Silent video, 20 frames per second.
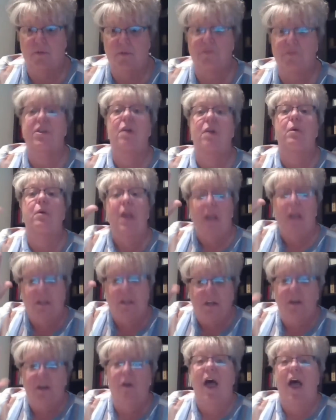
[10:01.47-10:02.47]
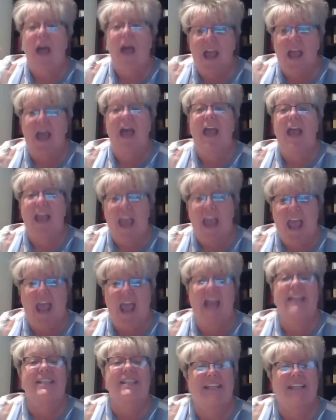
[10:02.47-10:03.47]
So, I
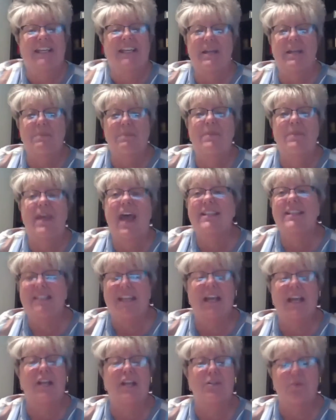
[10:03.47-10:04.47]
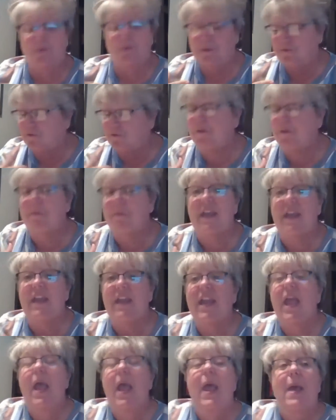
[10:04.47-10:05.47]
had to keep that schedule for me.
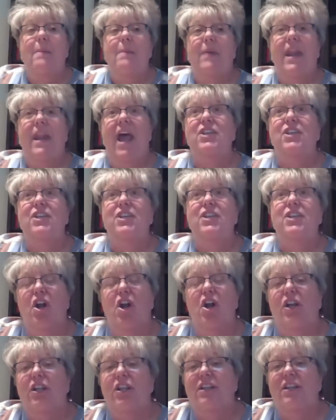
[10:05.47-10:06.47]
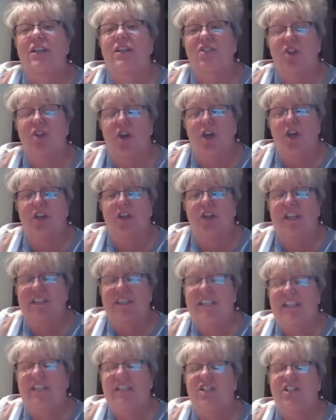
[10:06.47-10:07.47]
But I started this online
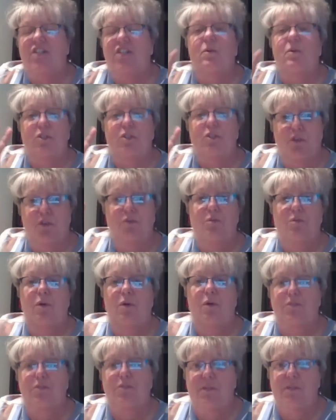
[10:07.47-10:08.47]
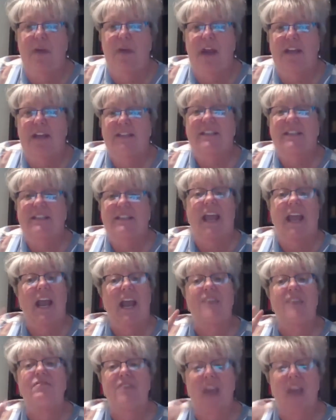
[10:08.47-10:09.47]
teaching with 2 goals in mind, and
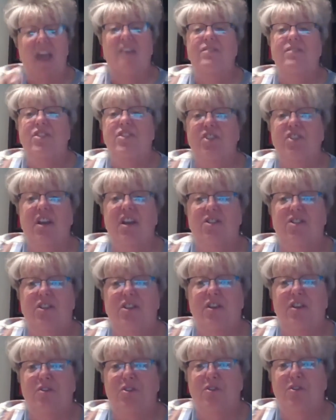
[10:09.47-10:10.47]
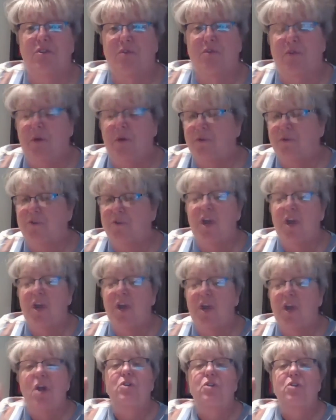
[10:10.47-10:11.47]
I have stuck to those 2 goals.
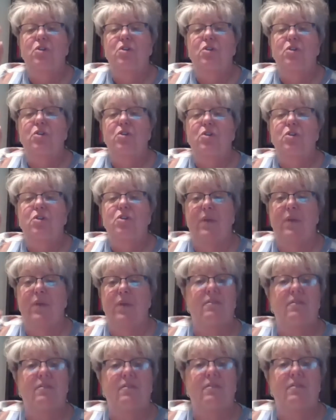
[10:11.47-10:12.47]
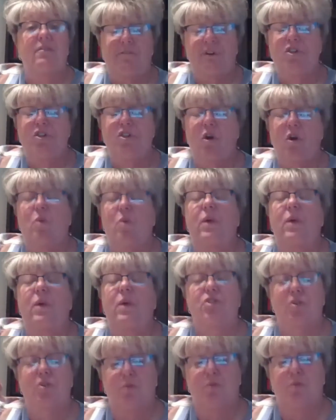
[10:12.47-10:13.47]
My first goal was
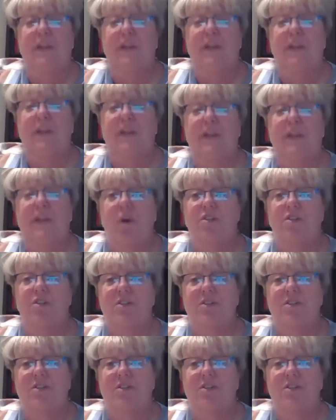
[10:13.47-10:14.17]
to reinforce,